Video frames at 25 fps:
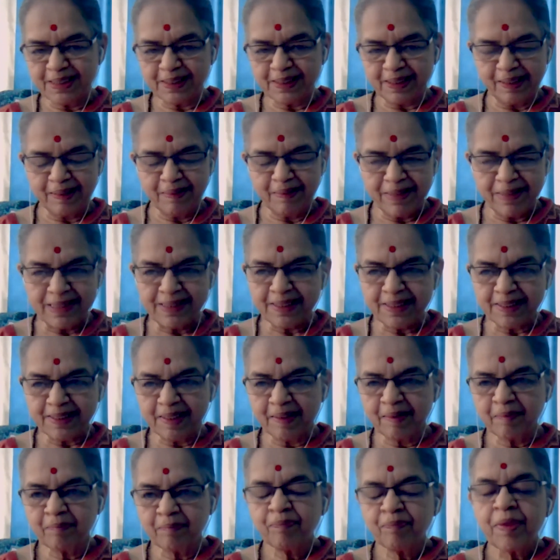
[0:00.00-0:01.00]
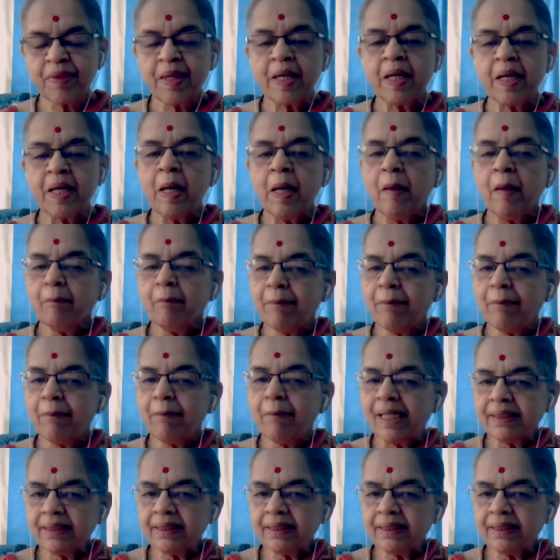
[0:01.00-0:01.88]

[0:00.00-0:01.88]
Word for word: convincing, but